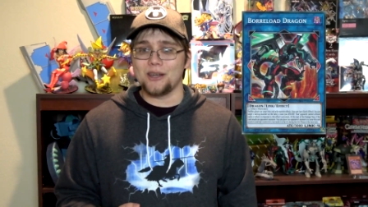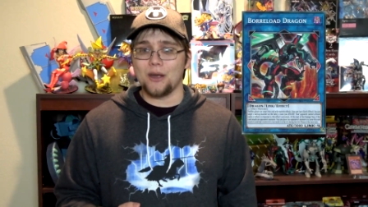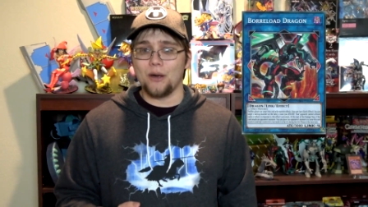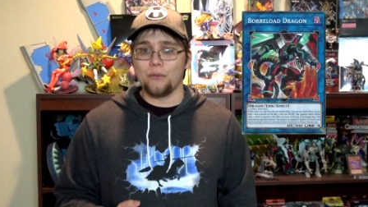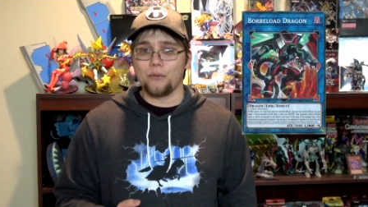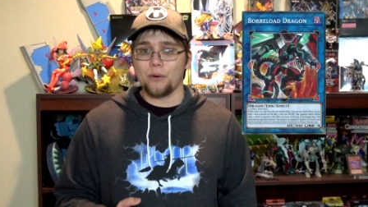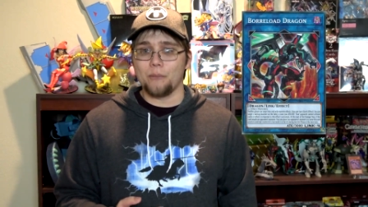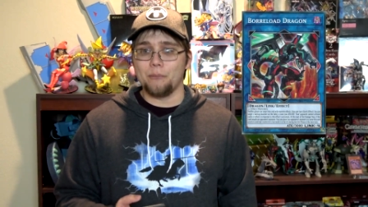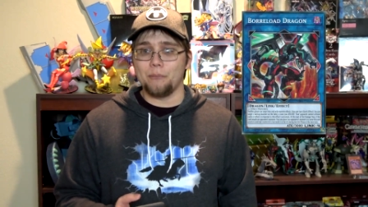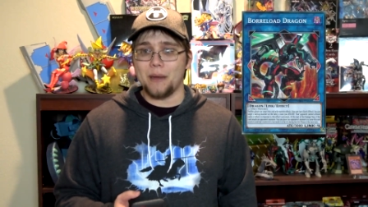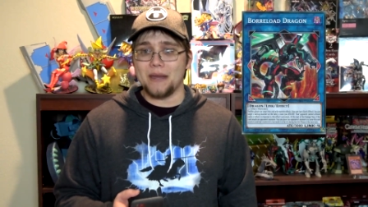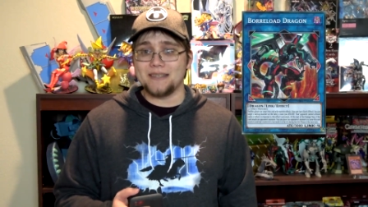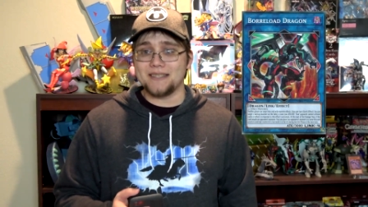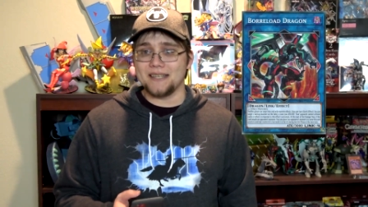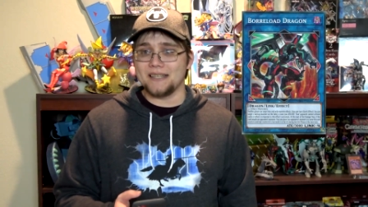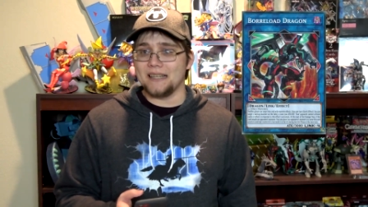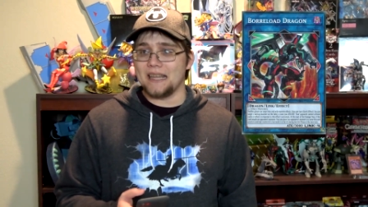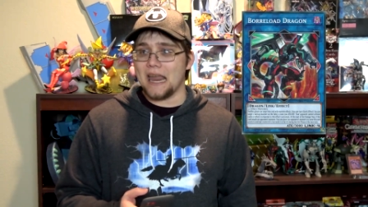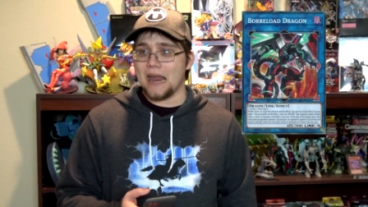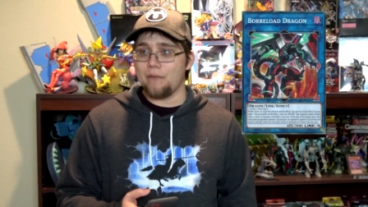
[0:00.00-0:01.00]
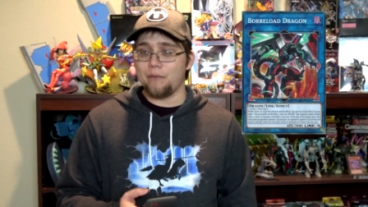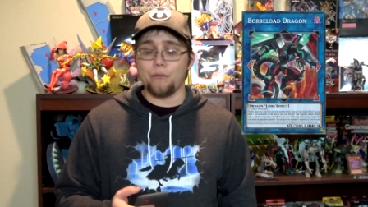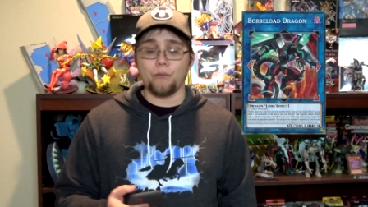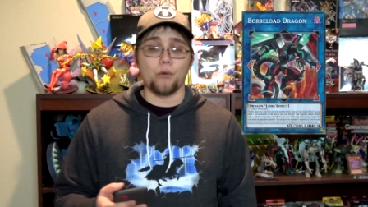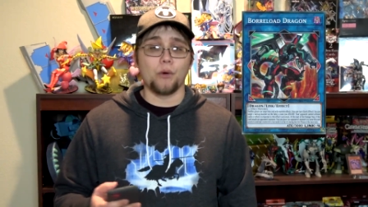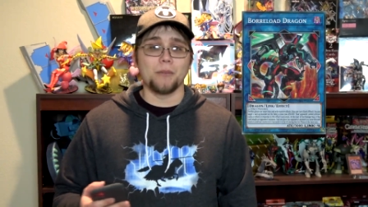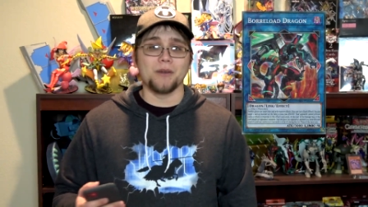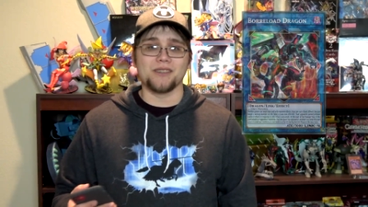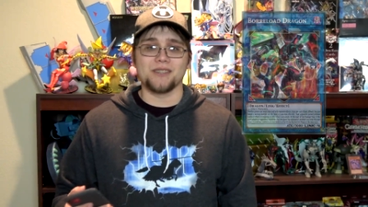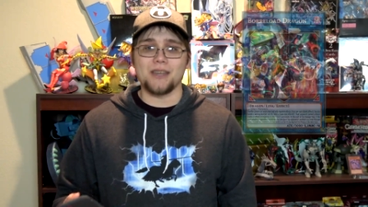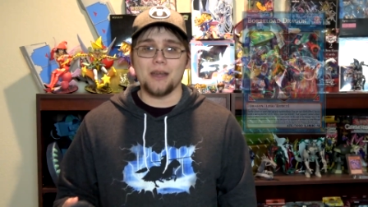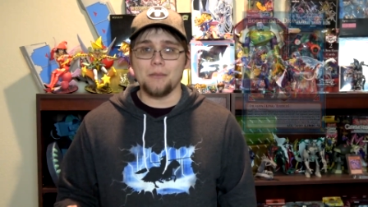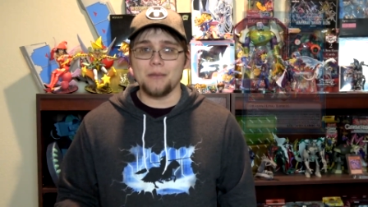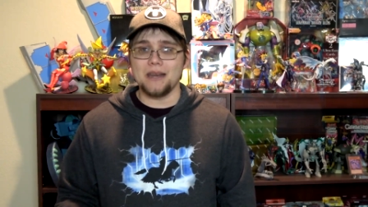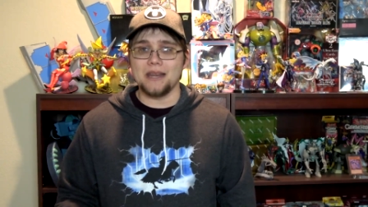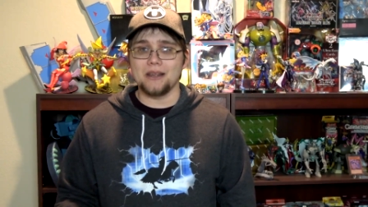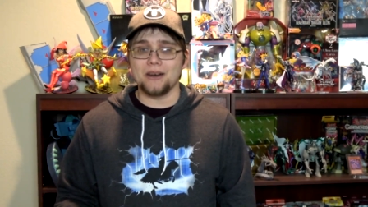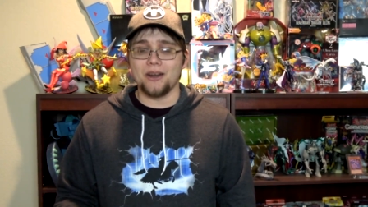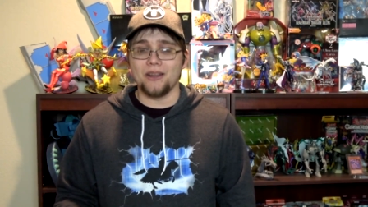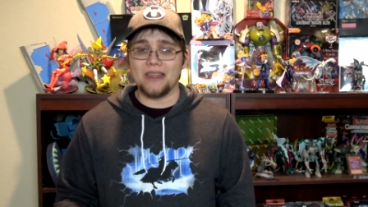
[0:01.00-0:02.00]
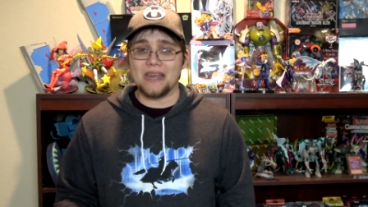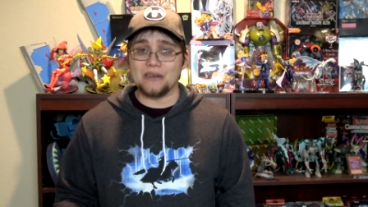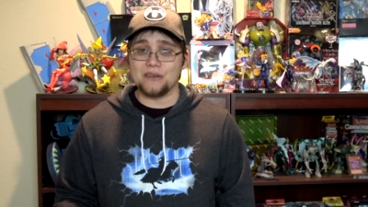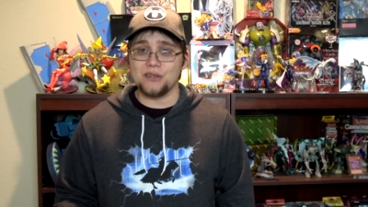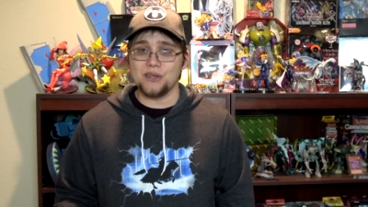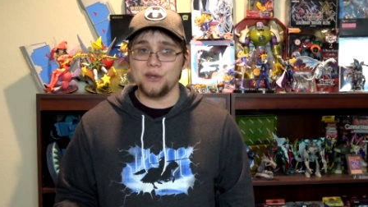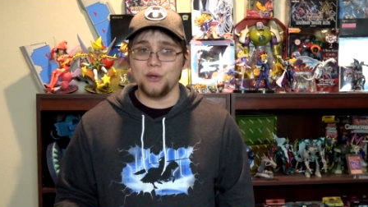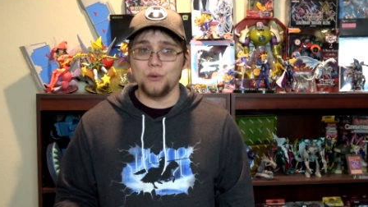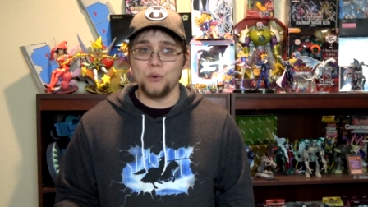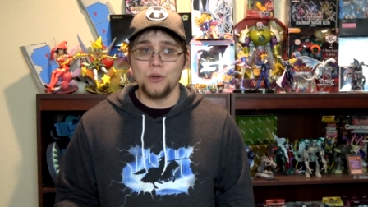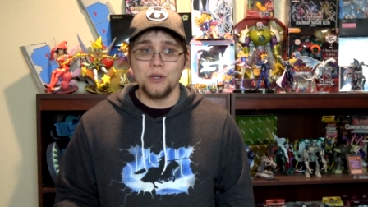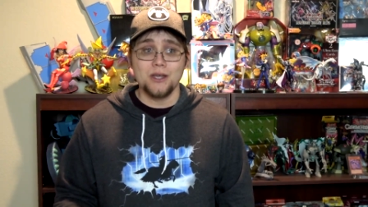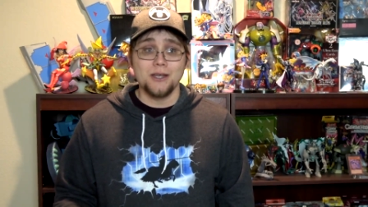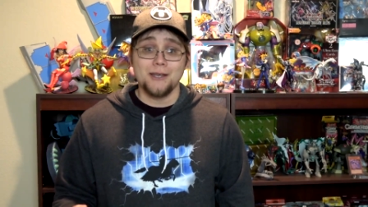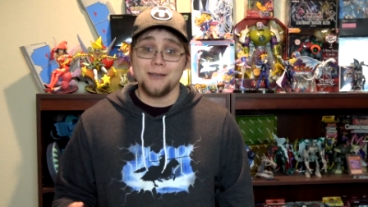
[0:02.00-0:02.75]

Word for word: go for basically every form of summoning and all that too,